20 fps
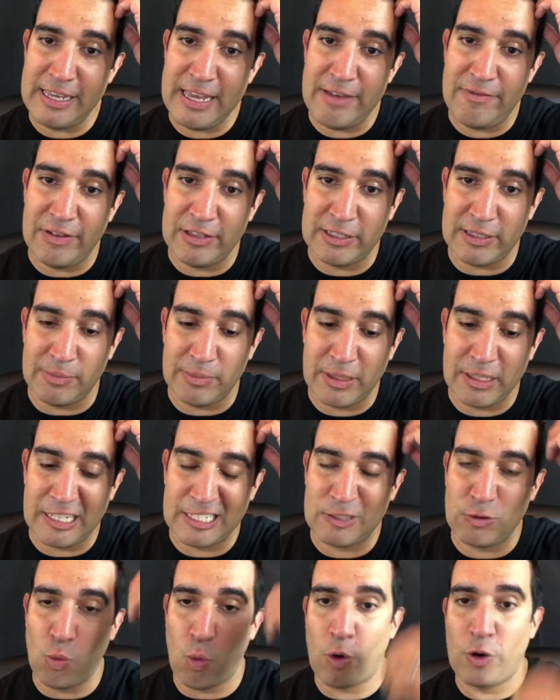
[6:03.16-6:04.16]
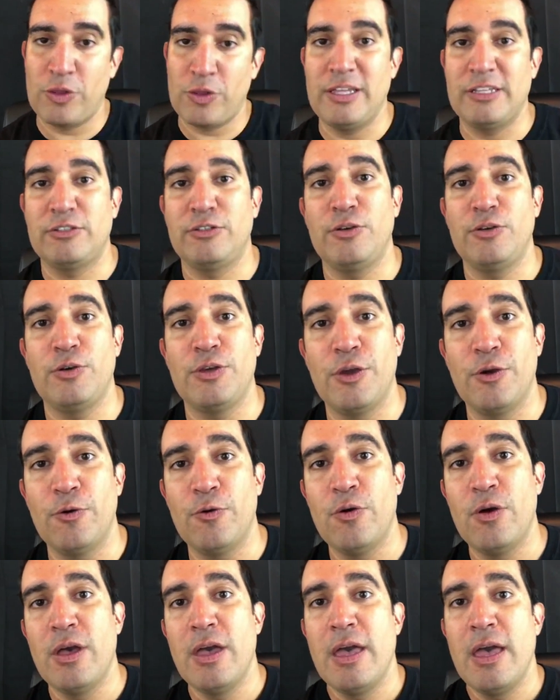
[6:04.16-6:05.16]
see if it's something that's worth it to
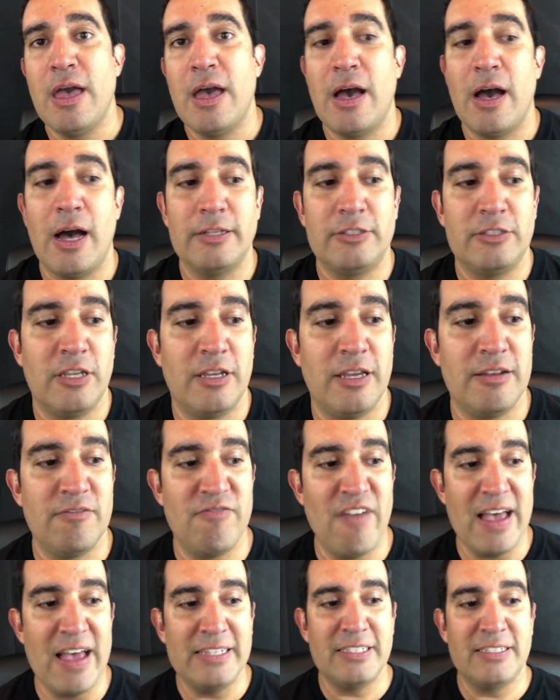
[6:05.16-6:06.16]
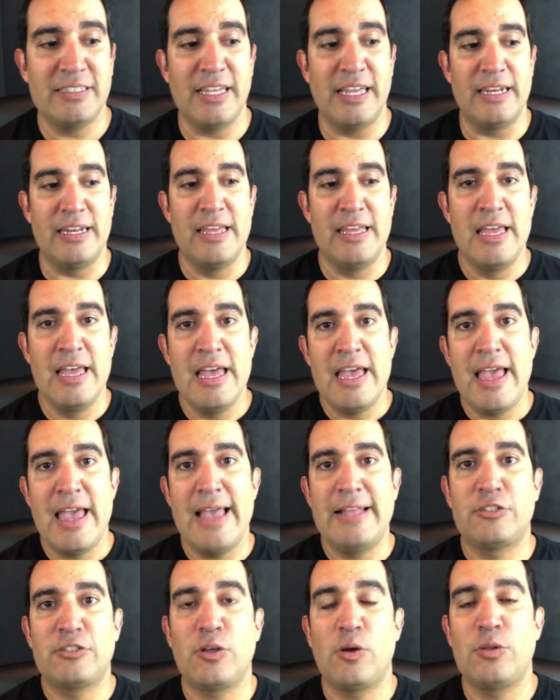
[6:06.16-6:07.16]
you to invest in.
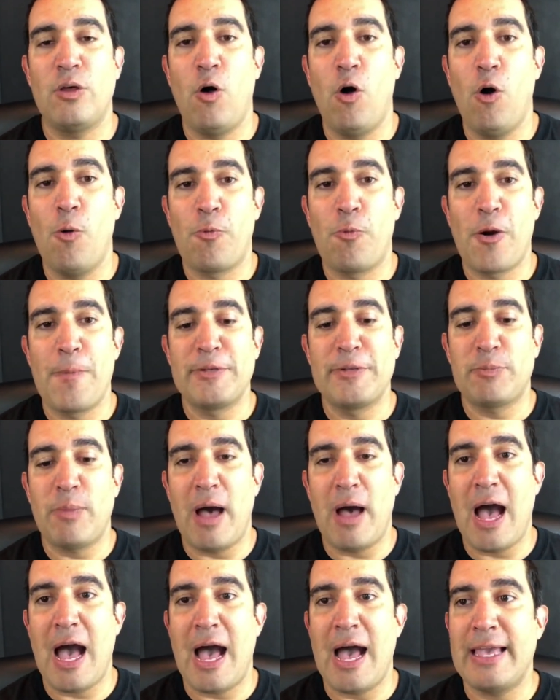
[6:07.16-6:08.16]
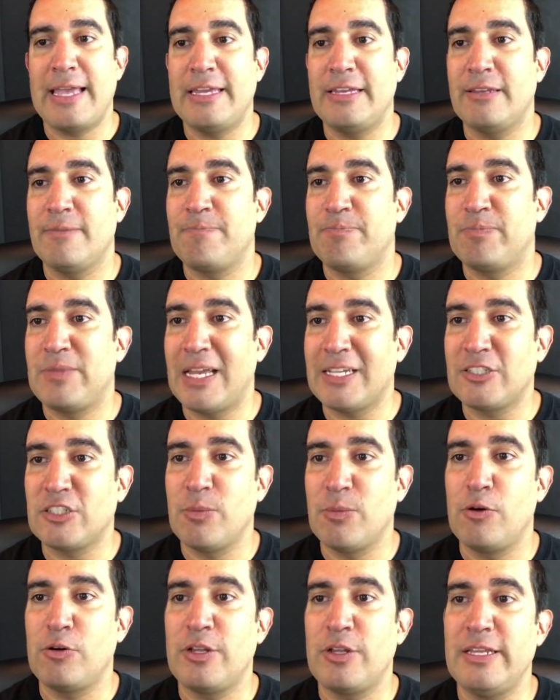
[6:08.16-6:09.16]
And so the whole purpose behind
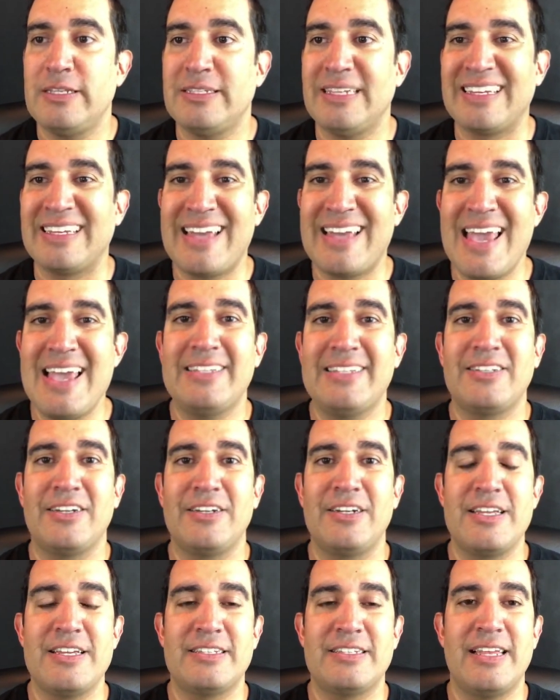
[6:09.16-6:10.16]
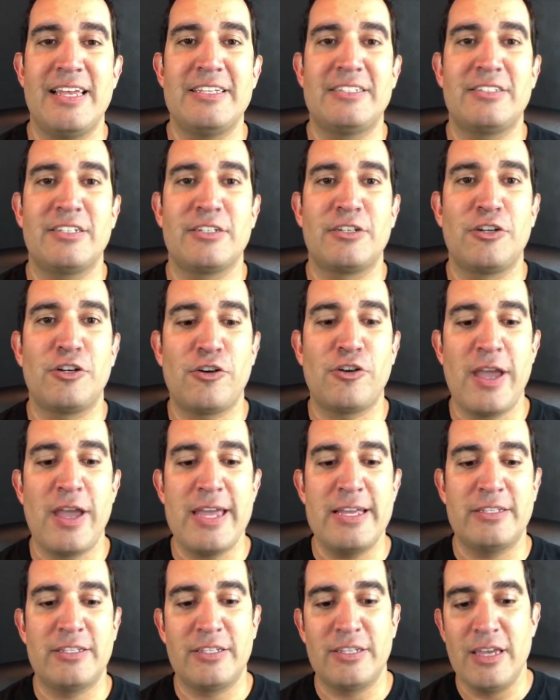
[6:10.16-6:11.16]
testimonies and case studies is to
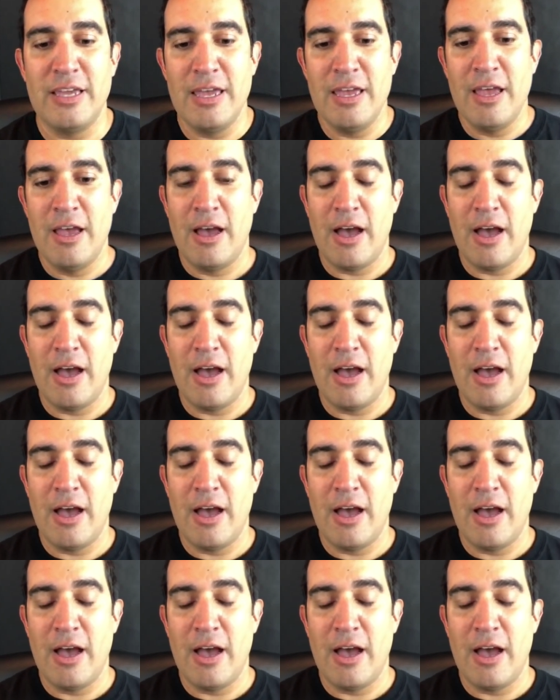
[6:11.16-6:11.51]
create